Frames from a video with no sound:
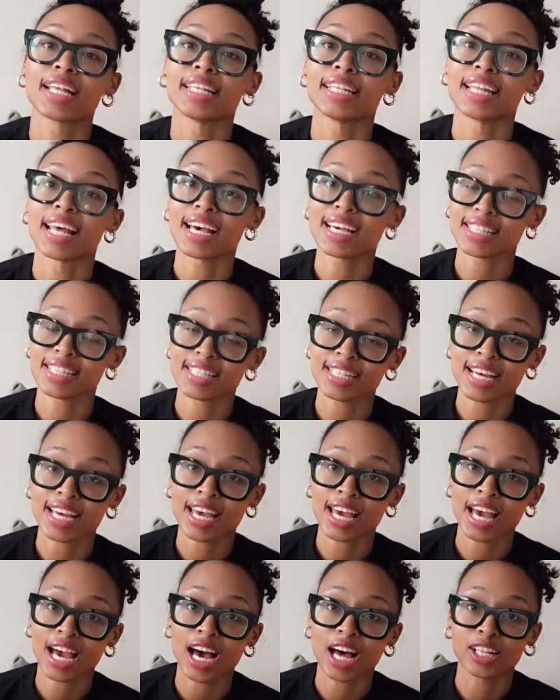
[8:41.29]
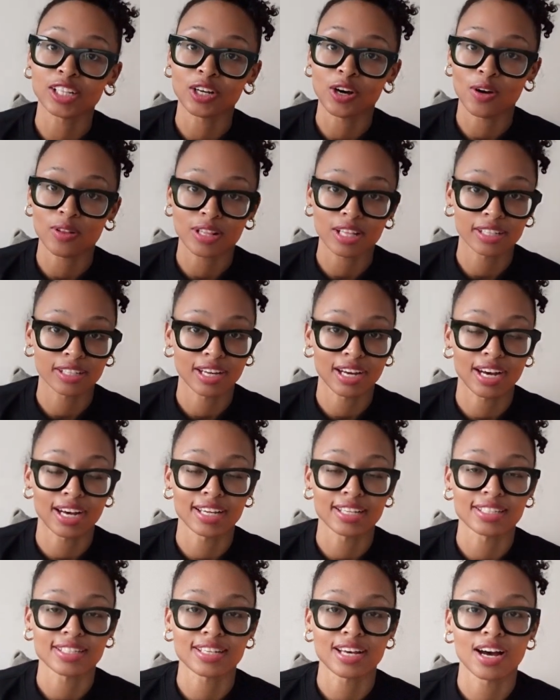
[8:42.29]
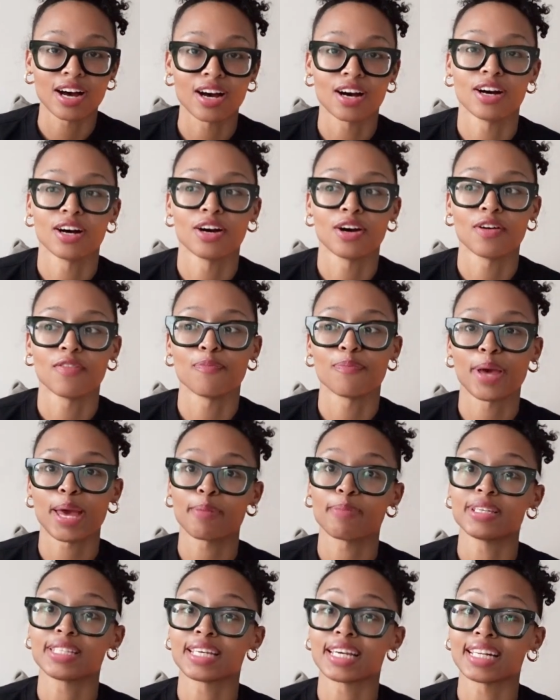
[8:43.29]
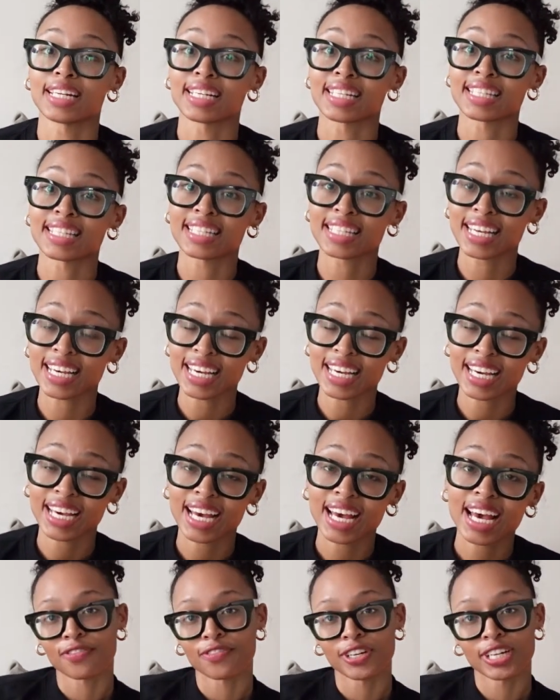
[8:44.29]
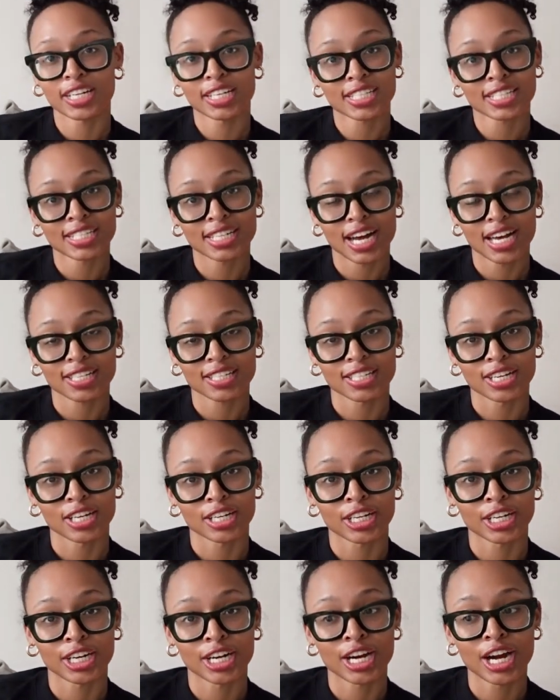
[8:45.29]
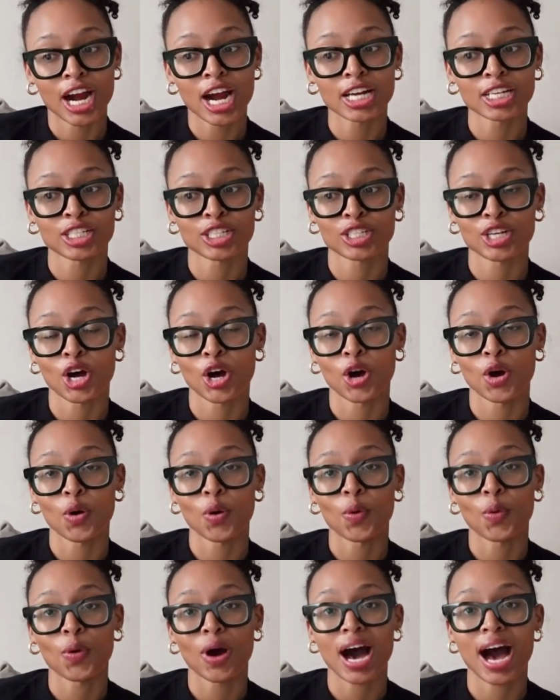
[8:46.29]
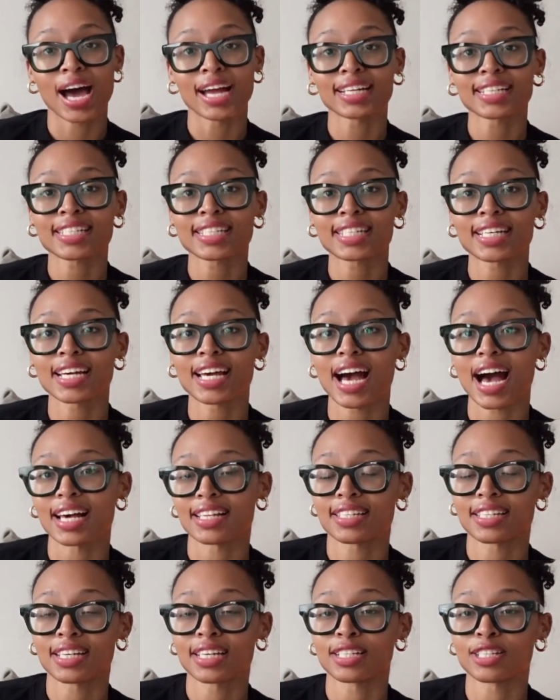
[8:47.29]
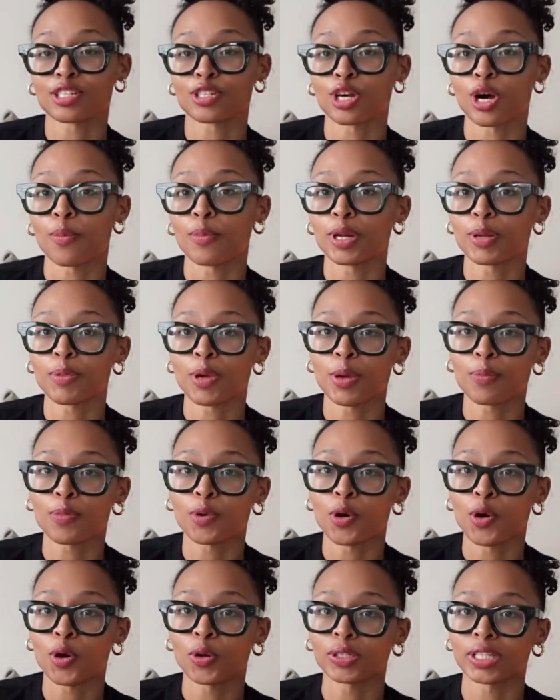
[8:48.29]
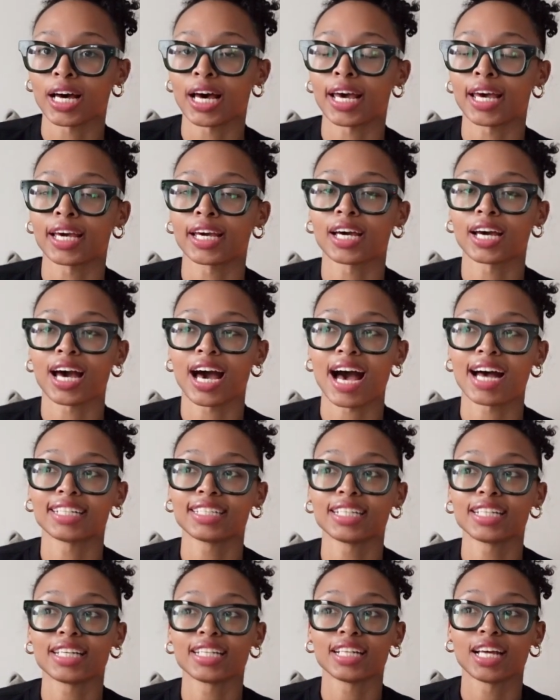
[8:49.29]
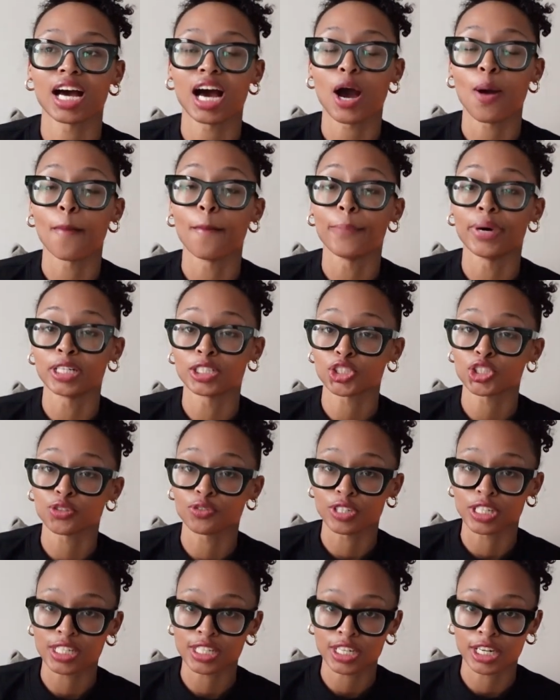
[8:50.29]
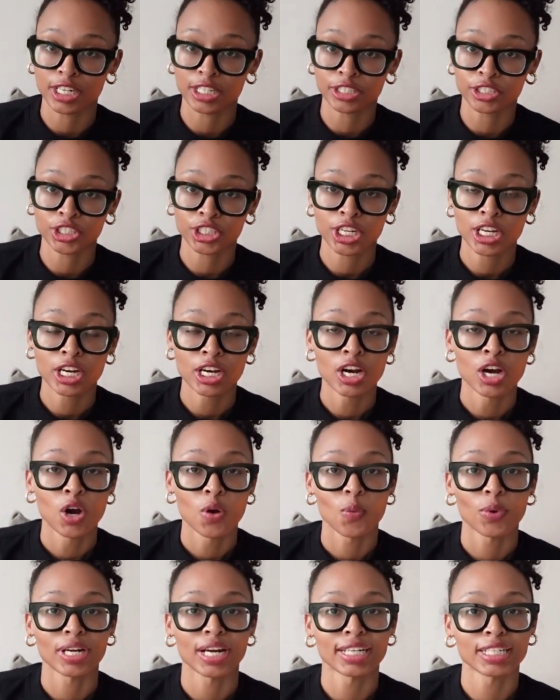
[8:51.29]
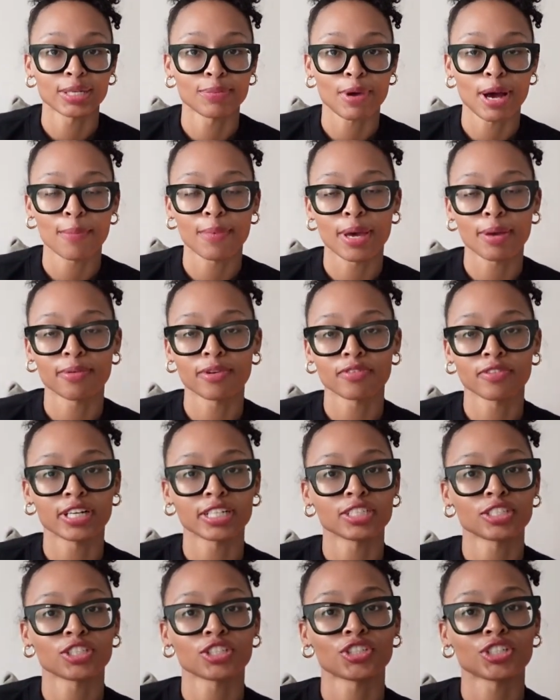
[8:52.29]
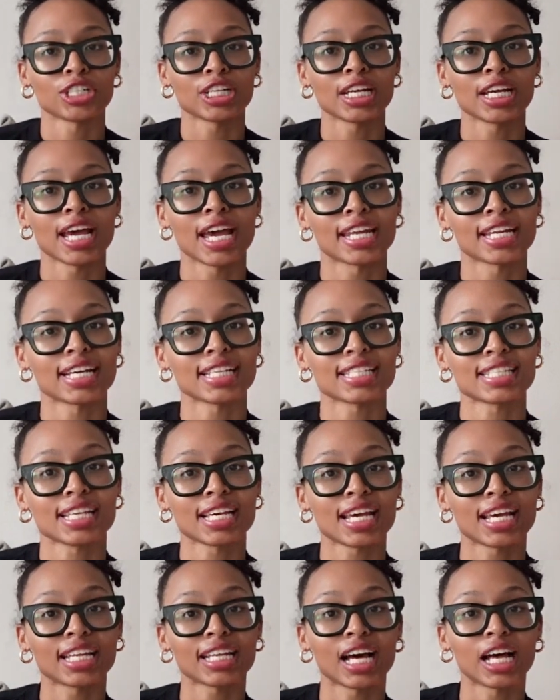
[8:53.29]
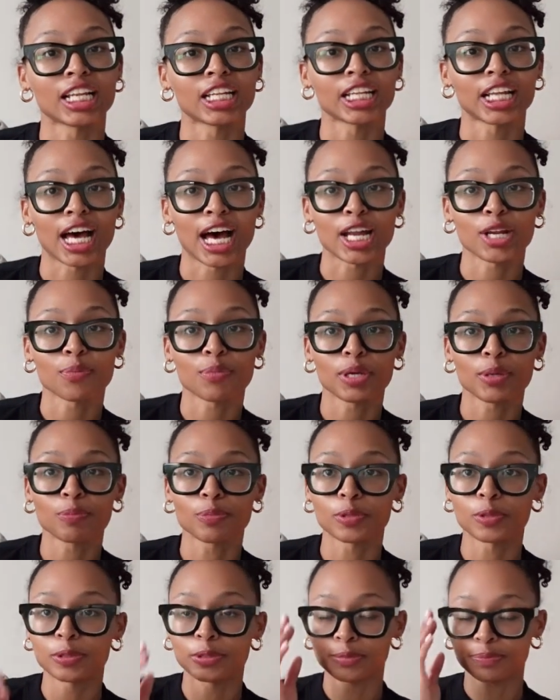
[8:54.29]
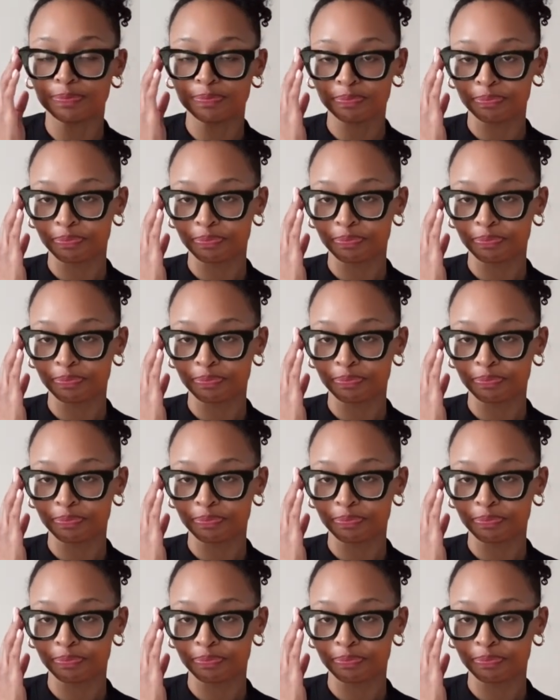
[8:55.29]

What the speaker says: next thing along the lines of babies getting sick, Frida snot sucker. So honestly, I seen so many people, like I did a bunch of research when I did my baby registry, and I seen a lot of people